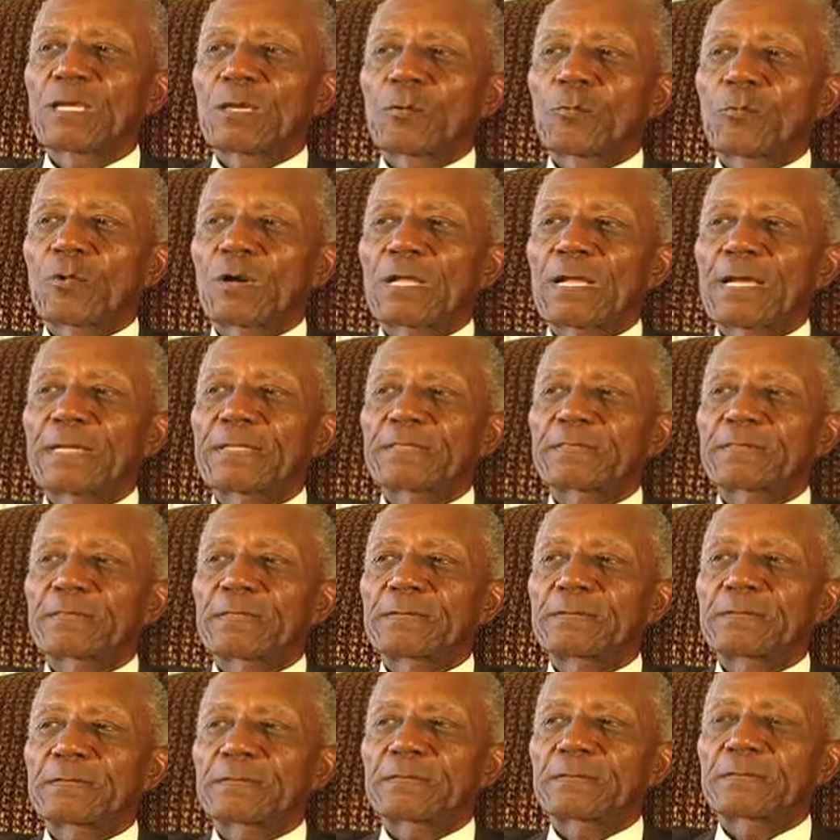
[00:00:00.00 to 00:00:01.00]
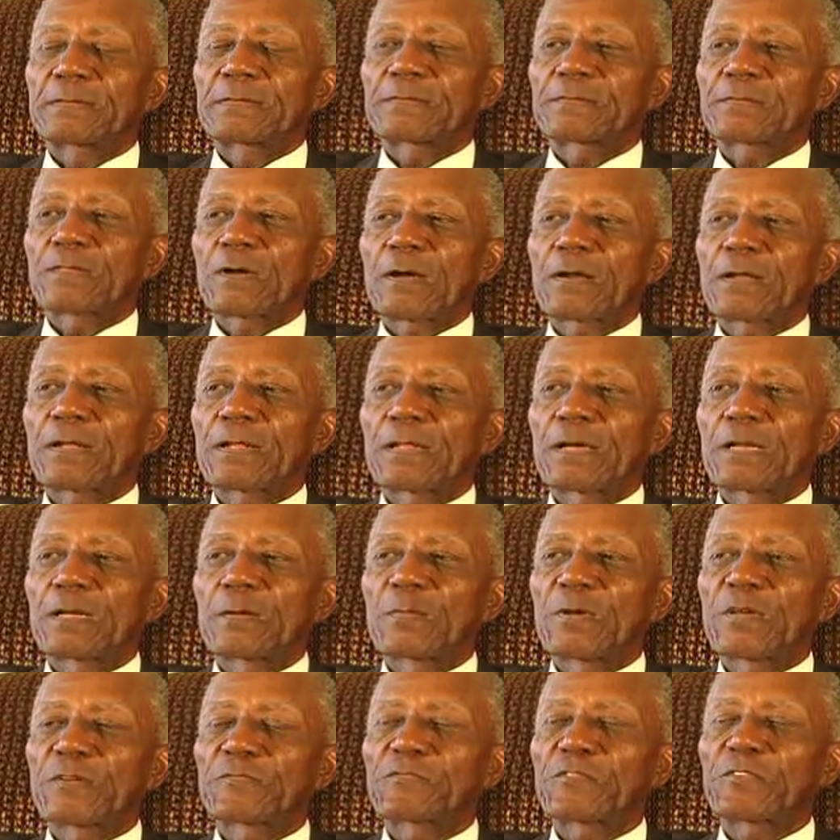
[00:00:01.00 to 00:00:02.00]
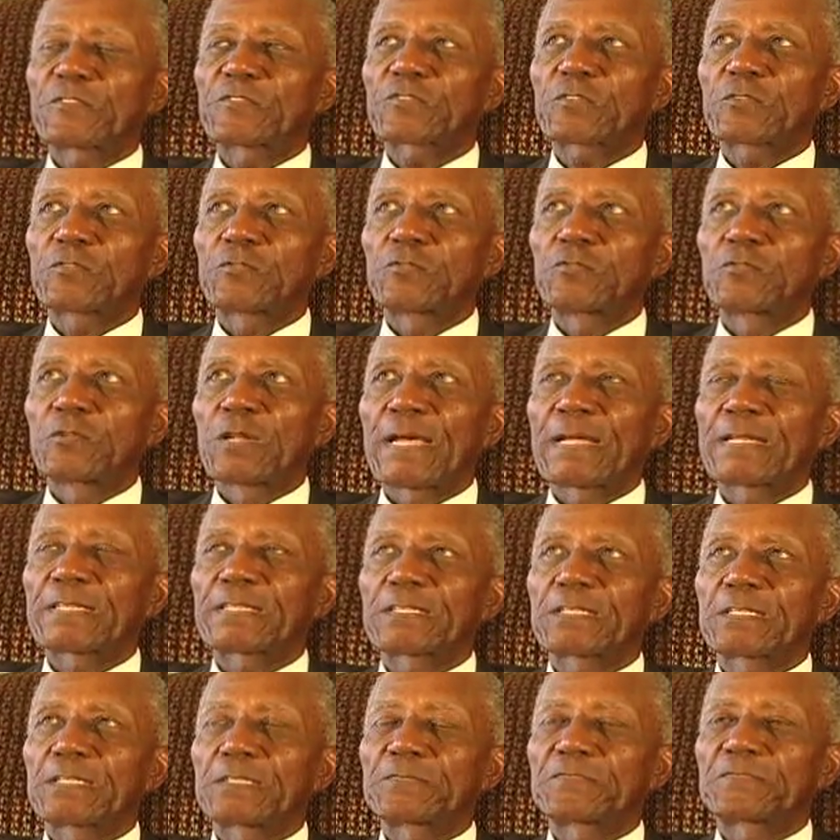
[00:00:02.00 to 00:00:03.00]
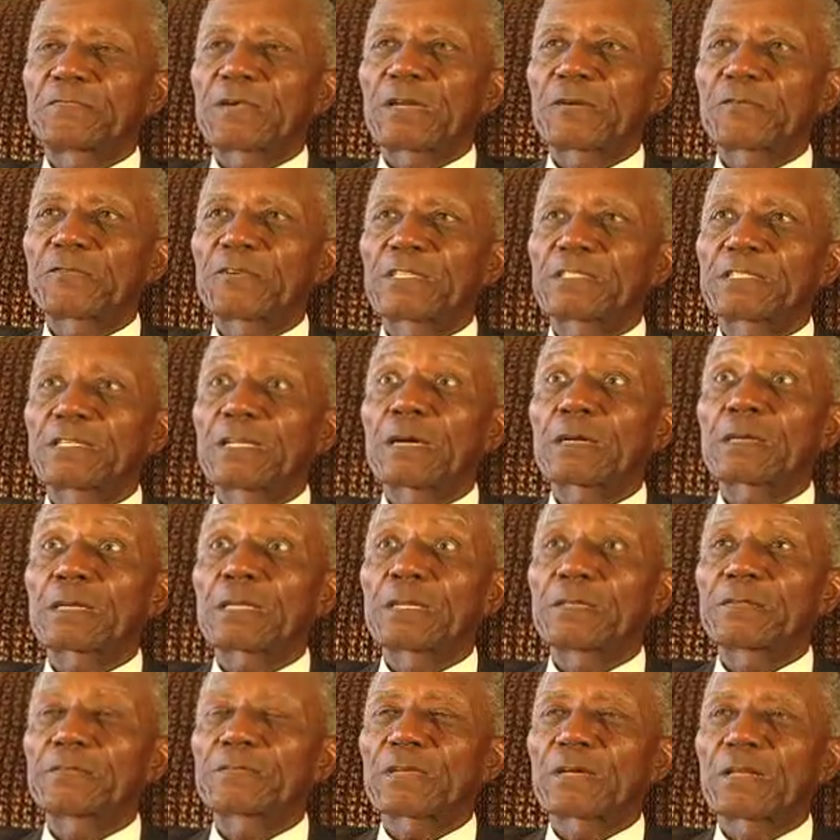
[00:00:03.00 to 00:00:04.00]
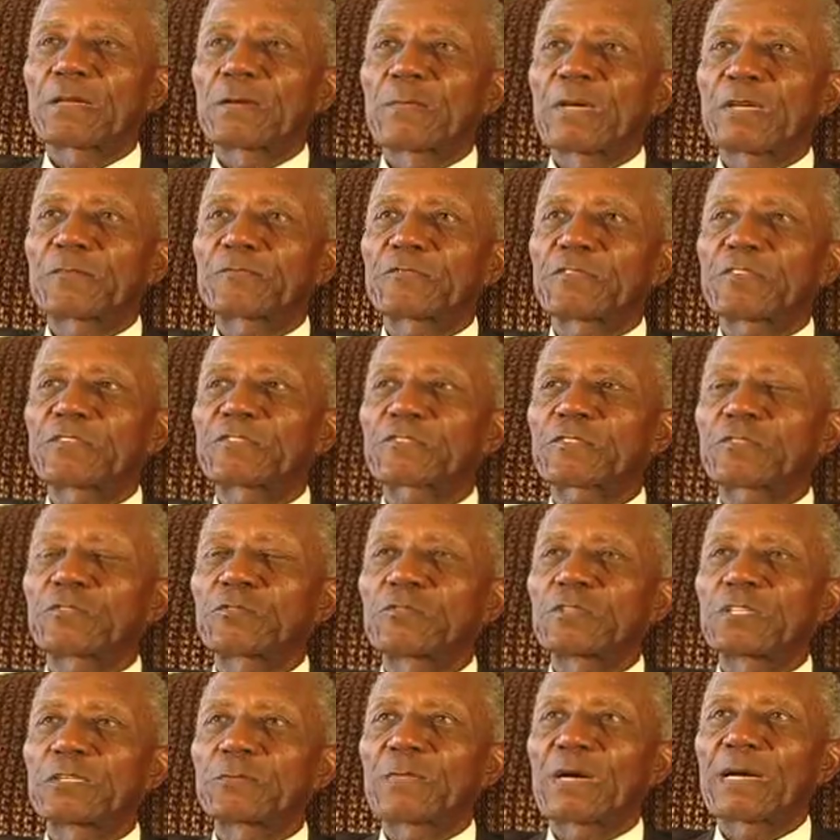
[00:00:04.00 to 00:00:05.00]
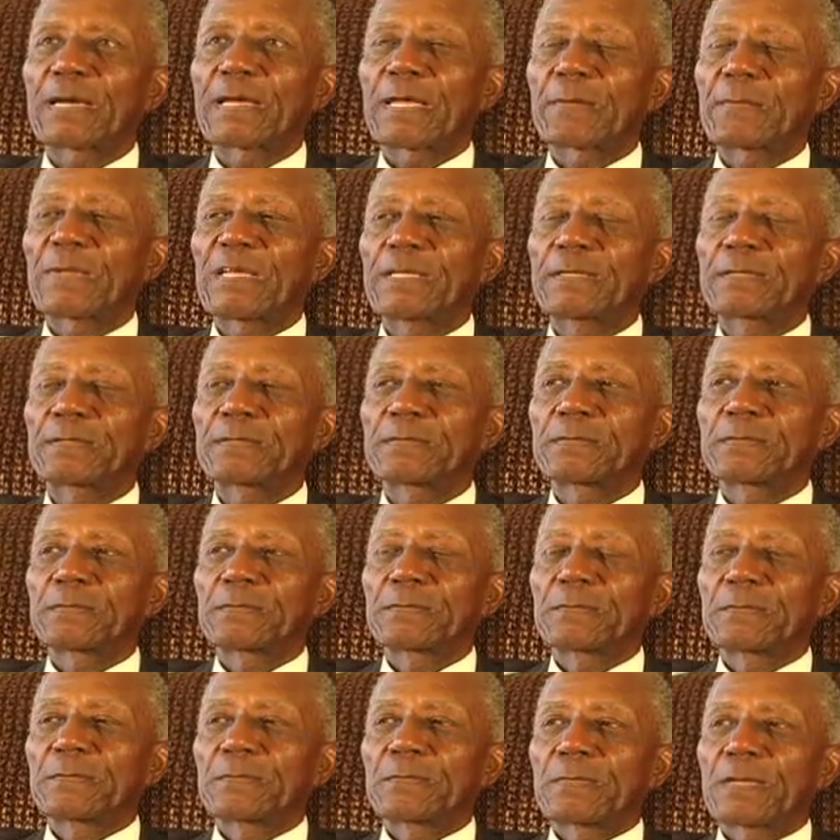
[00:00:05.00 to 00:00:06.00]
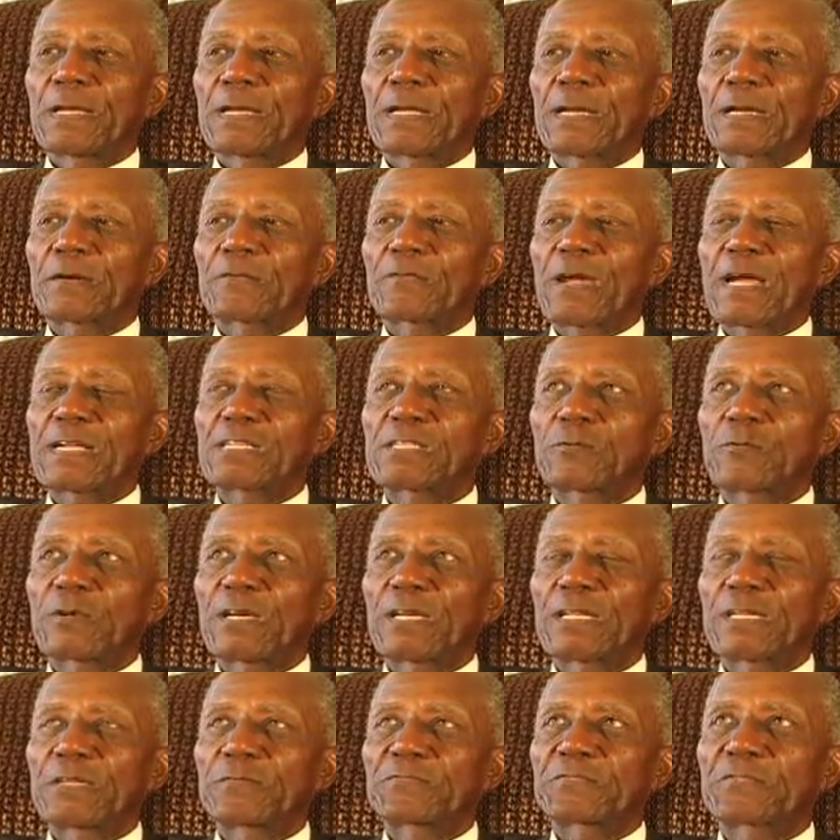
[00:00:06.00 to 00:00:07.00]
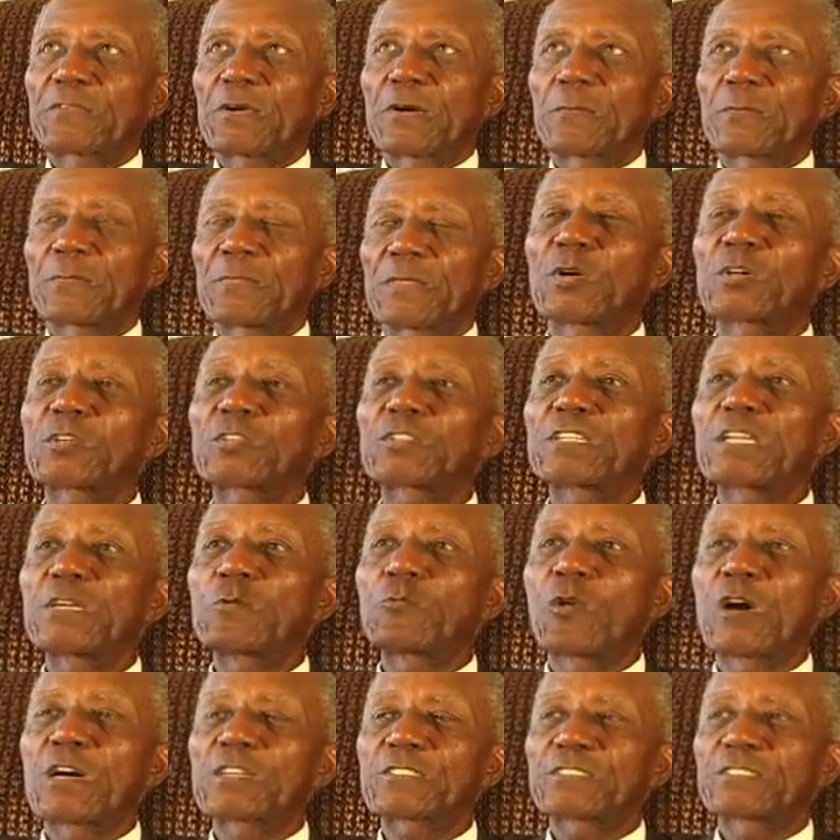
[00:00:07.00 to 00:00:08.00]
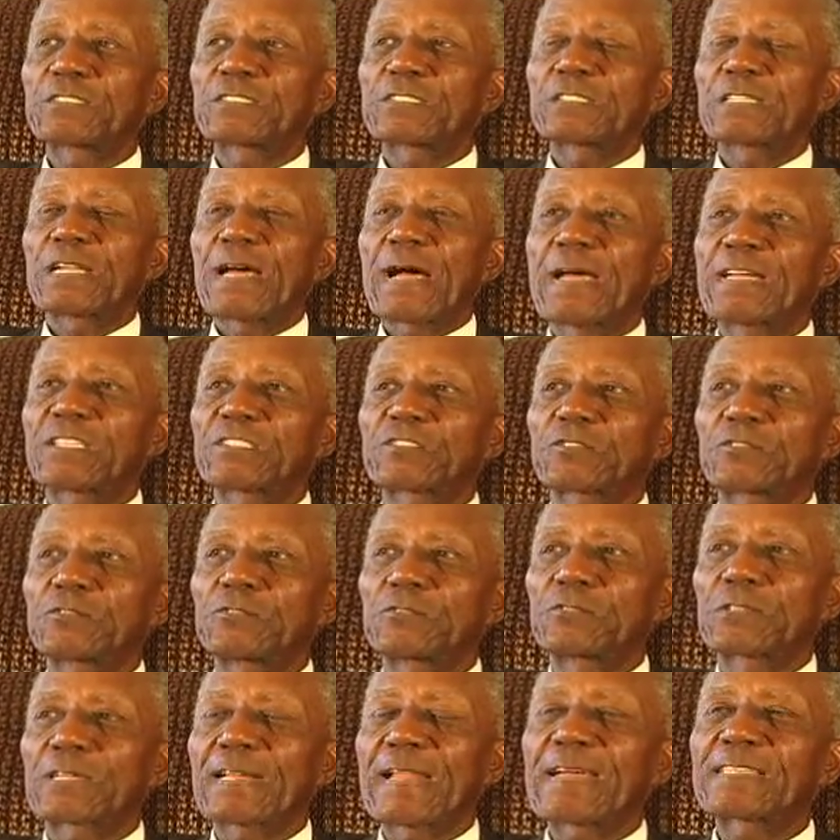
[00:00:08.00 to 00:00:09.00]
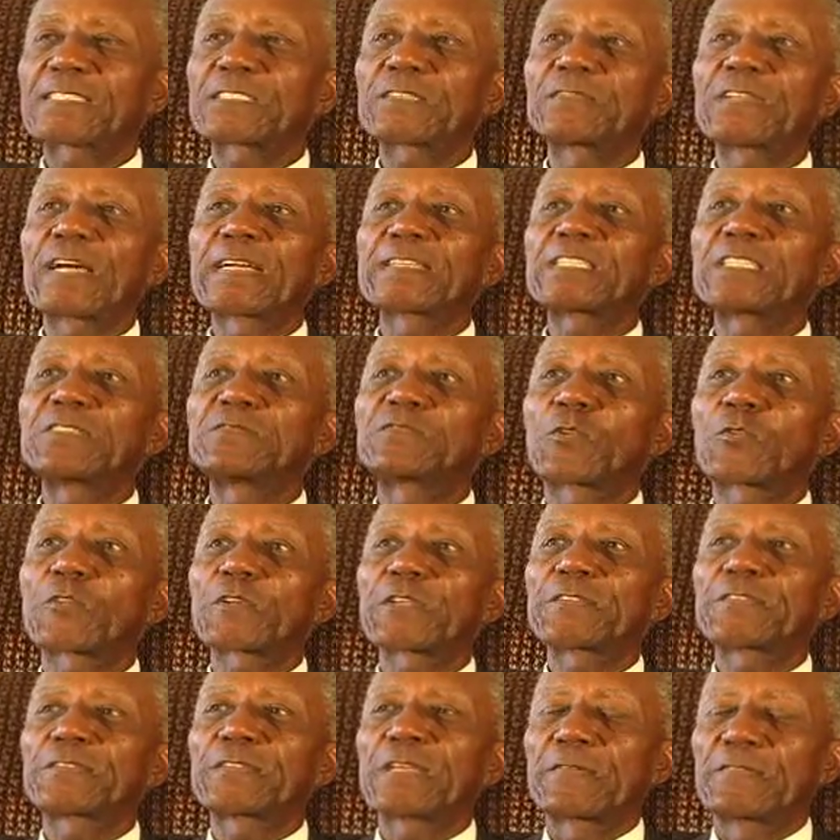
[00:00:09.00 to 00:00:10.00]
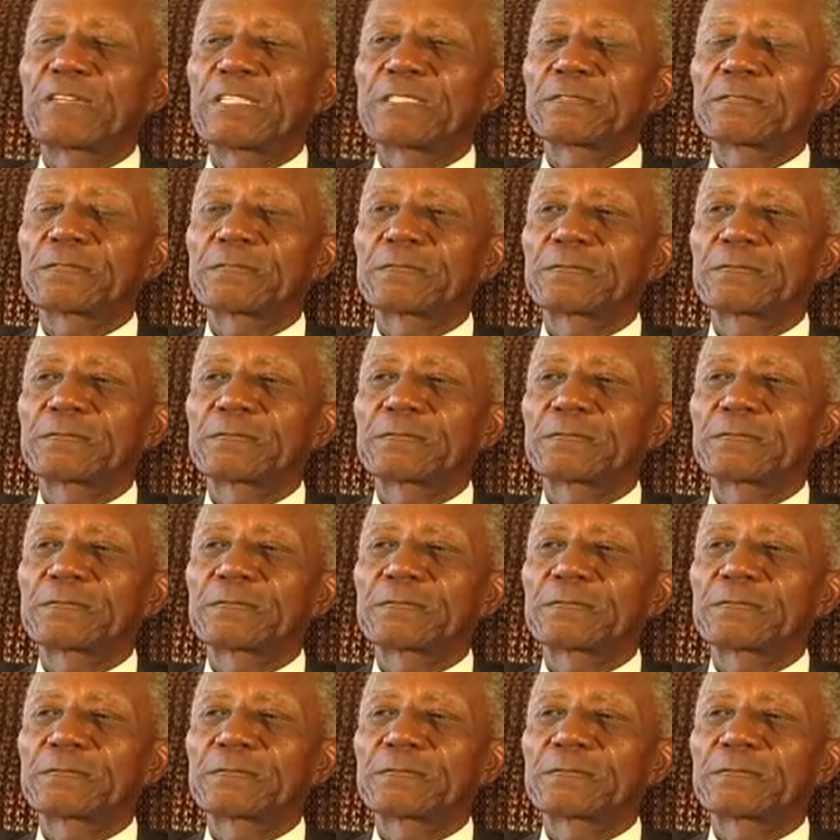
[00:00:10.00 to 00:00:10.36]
Well, I started elementary school at Frederick Douglass Elementary School in Miami, and I graduated from Booker T. Washington High School, class of 1947.